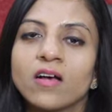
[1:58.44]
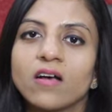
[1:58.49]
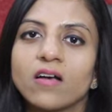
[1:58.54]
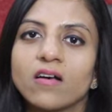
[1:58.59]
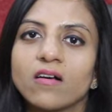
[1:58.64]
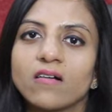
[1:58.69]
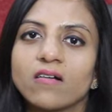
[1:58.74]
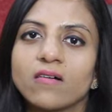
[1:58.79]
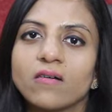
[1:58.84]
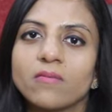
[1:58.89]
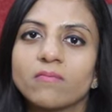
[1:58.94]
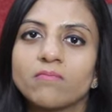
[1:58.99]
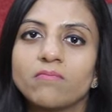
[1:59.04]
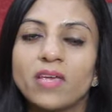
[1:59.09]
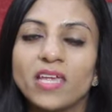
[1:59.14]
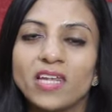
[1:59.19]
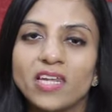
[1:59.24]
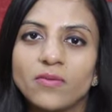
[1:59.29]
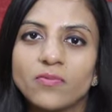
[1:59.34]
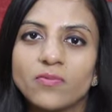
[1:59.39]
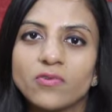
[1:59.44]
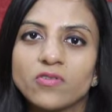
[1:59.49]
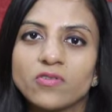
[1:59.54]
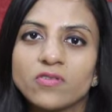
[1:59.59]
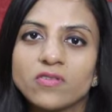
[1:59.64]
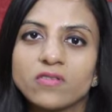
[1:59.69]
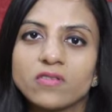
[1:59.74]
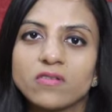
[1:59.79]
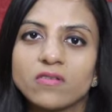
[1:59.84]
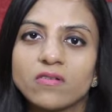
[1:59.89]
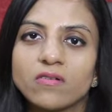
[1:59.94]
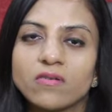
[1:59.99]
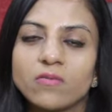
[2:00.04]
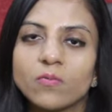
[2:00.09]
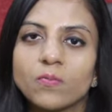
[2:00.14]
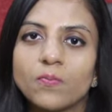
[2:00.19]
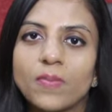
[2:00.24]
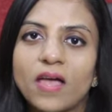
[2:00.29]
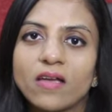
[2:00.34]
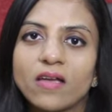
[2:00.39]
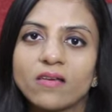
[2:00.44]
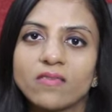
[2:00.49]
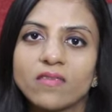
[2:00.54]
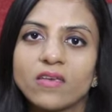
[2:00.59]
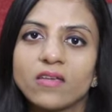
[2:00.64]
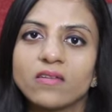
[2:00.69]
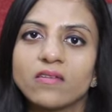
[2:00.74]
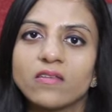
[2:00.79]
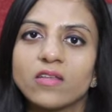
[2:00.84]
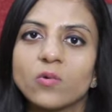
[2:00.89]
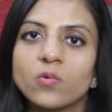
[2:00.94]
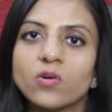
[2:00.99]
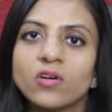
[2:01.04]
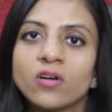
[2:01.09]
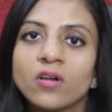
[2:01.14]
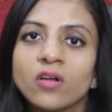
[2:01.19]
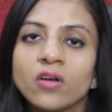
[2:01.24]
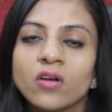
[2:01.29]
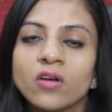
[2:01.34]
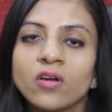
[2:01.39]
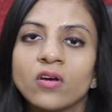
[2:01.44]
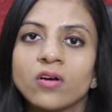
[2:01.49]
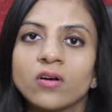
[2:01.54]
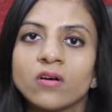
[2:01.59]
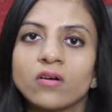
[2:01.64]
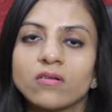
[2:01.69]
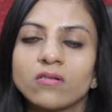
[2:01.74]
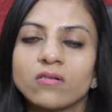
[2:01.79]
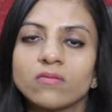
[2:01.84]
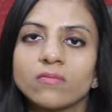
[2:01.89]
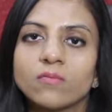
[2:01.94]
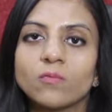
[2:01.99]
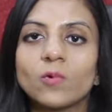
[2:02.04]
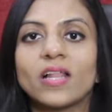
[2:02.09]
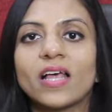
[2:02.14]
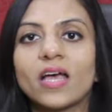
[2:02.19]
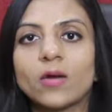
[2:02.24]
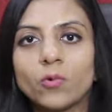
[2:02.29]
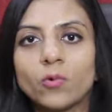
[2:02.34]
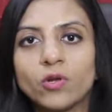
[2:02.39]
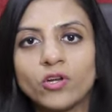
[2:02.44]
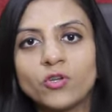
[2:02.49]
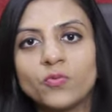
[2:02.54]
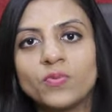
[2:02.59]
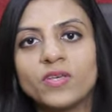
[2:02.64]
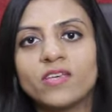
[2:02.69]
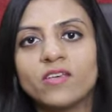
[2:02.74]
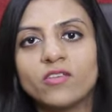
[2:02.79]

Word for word: uh, mainly because uh, back then there were, uh, well I wanted to be